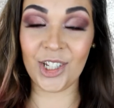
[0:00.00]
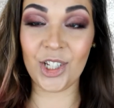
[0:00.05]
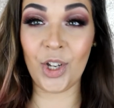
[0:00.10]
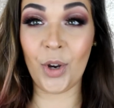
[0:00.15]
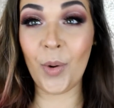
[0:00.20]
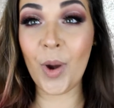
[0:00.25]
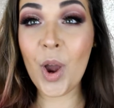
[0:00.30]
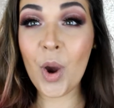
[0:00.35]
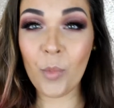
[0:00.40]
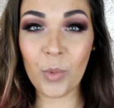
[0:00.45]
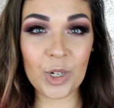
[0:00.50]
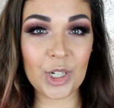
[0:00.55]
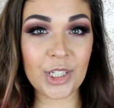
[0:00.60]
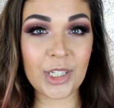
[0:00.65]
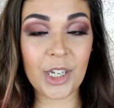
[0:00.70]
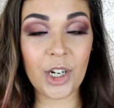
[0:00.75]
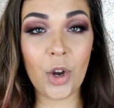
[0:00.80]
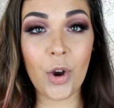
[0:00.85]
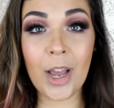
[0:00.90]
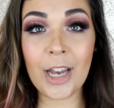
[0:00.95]
So we're just
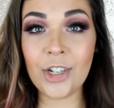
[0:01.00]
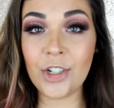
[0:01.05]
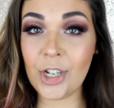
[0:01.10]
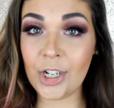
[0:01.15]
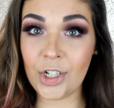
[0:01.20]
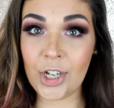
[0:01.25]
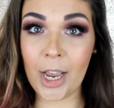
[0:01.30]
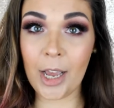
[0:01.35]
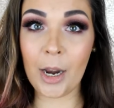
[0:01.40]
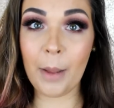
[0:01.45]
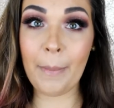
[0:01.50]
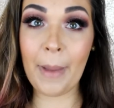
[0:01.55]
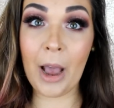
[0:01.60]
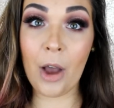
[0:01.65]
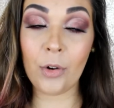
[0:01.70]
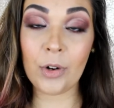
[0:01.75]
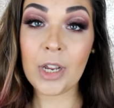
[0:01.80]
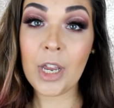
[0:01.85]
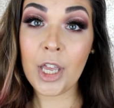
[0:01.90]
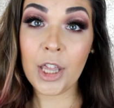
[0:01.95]
gonna go ahead and chit chat
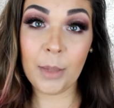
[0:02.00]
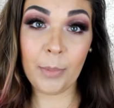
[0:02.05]
about